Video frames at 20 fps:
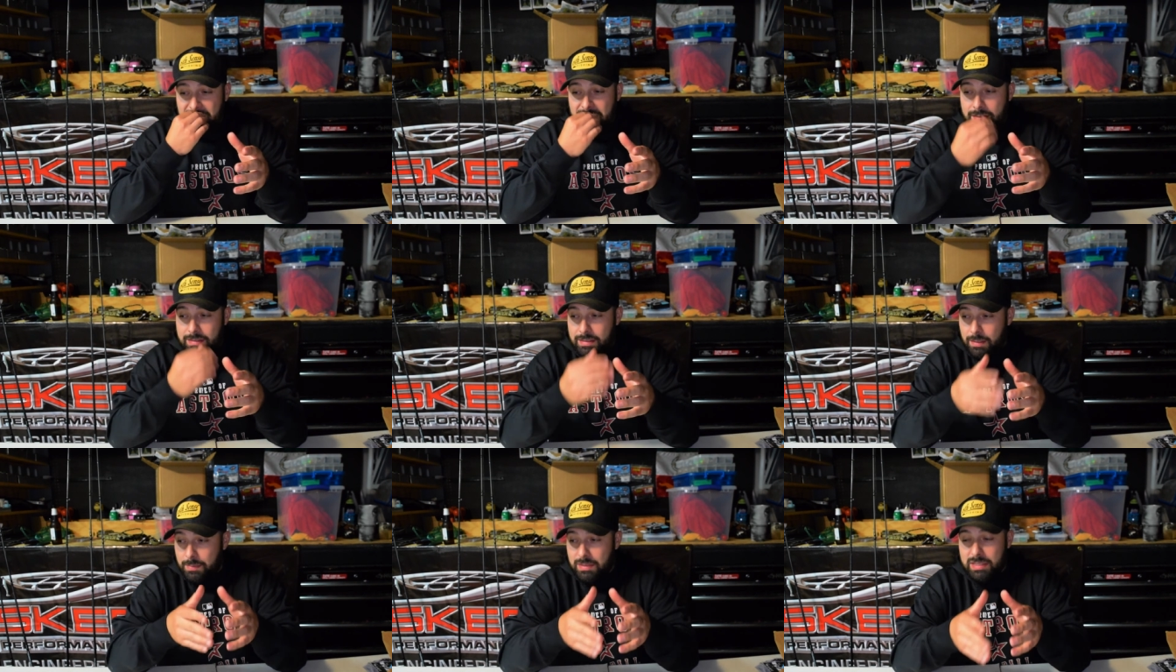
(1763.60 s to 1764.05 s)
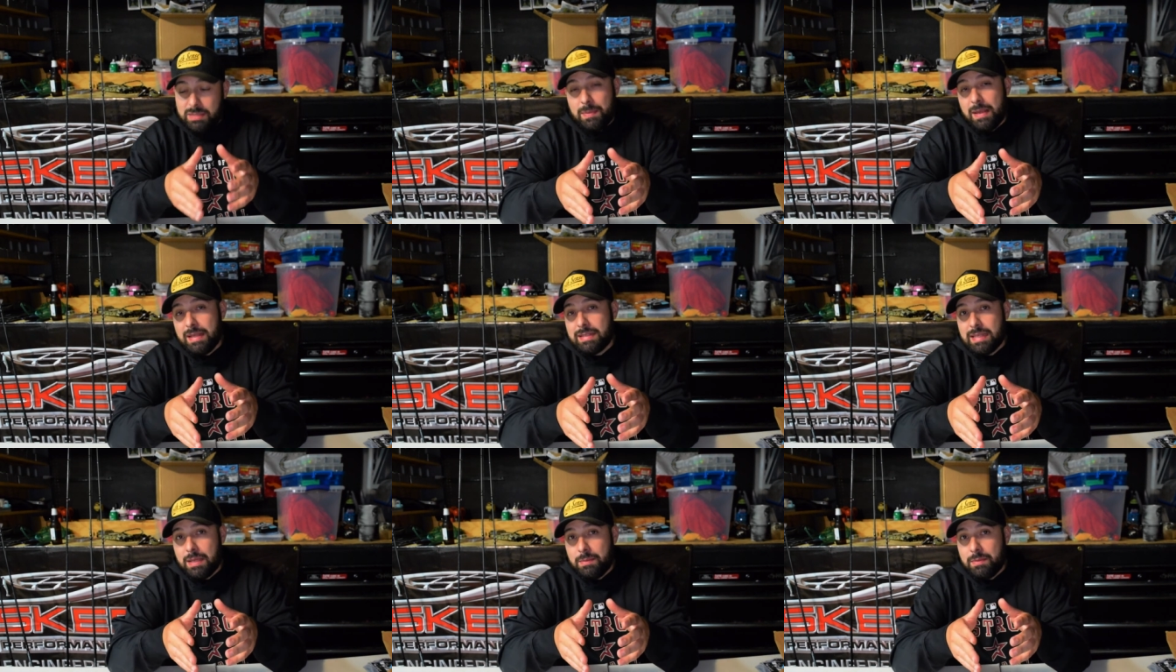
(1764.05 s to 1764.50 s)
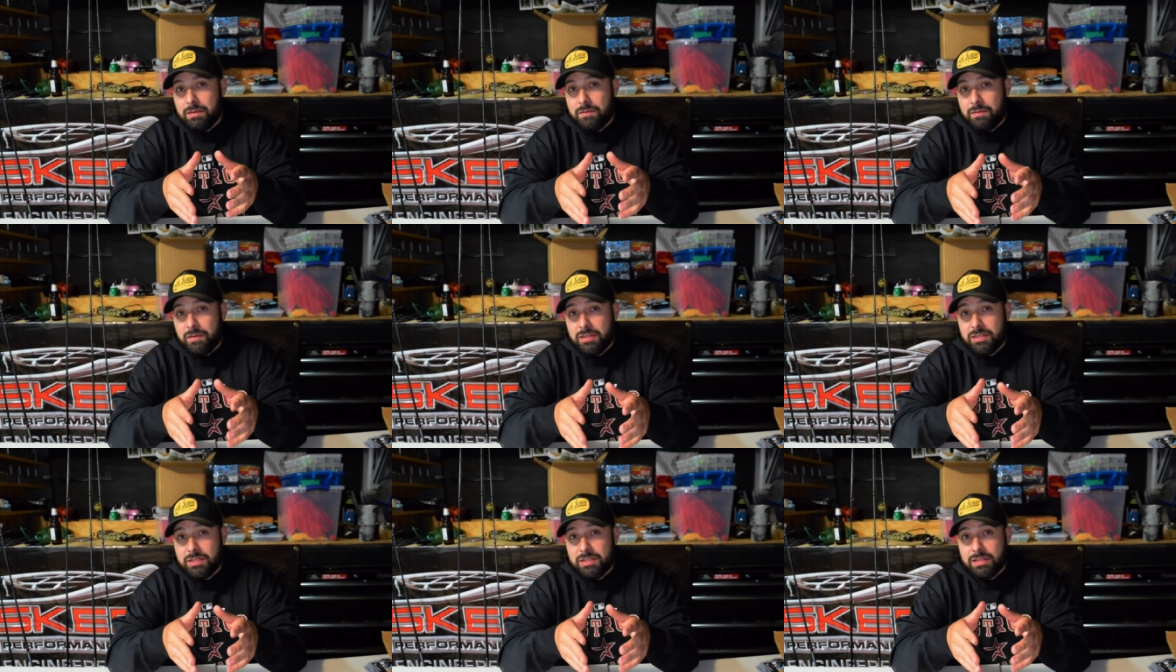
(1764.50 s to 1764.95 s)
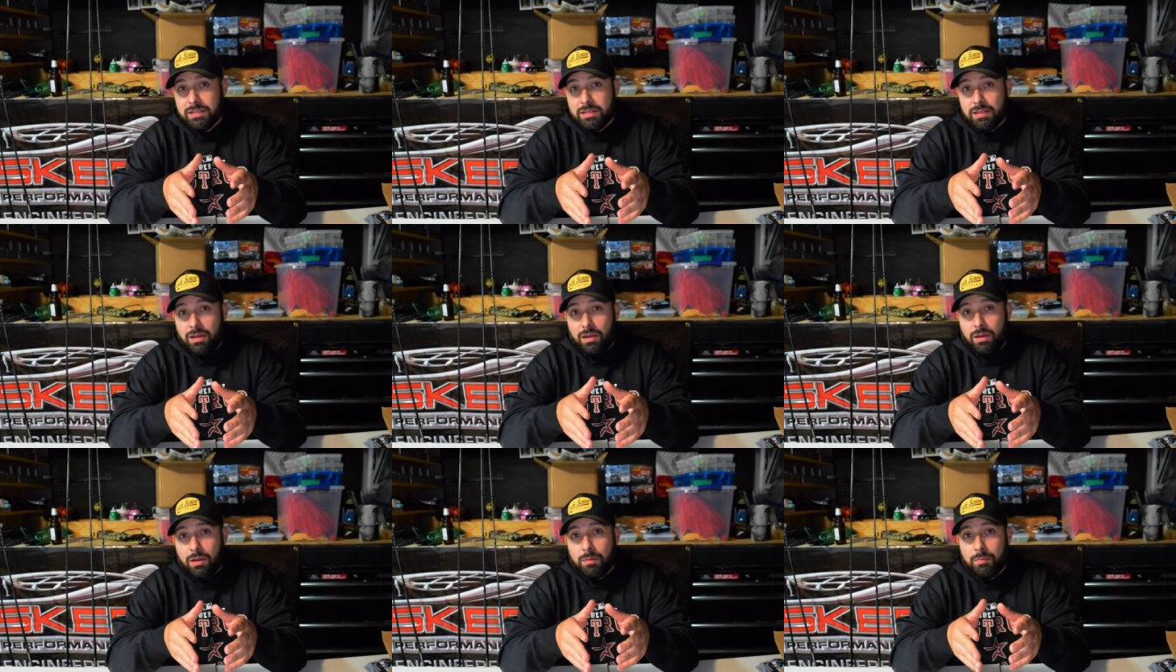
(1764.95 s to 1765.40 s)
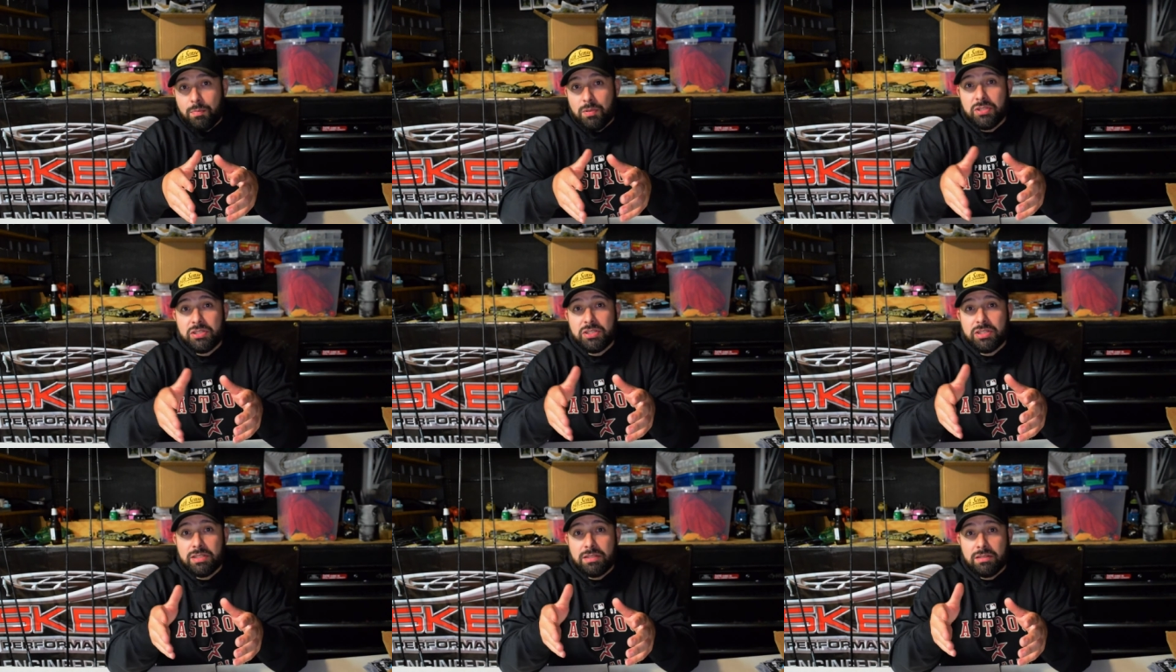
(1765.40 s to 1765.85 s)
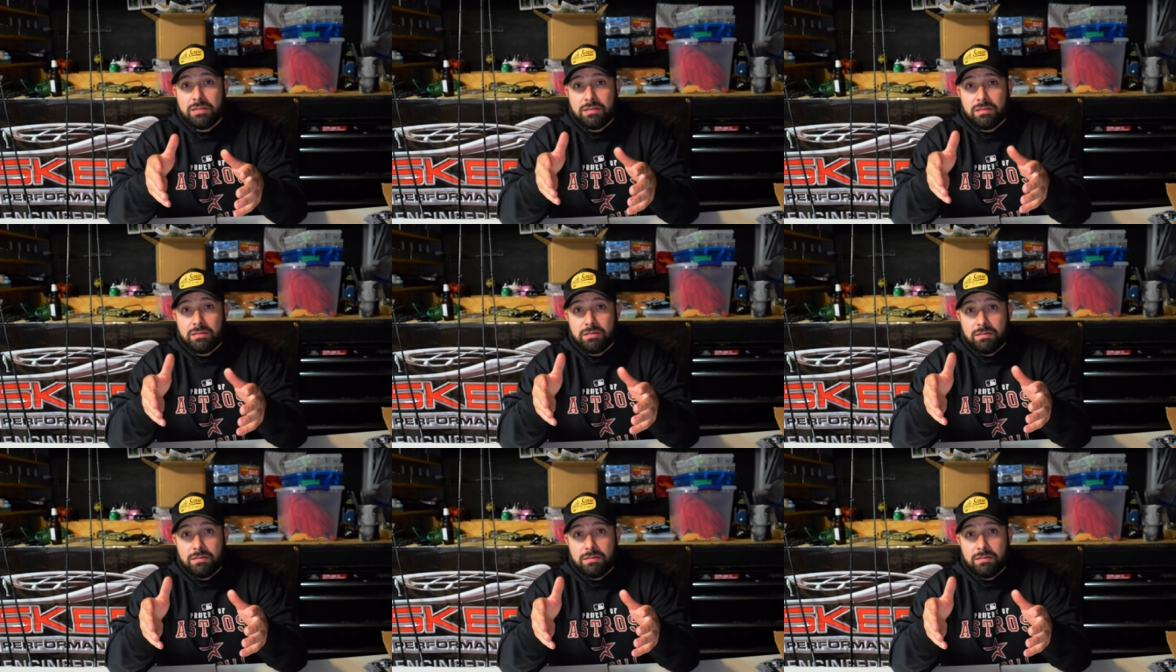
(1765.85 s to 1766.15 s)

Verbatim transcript: some of these baits I've been fishing are pushing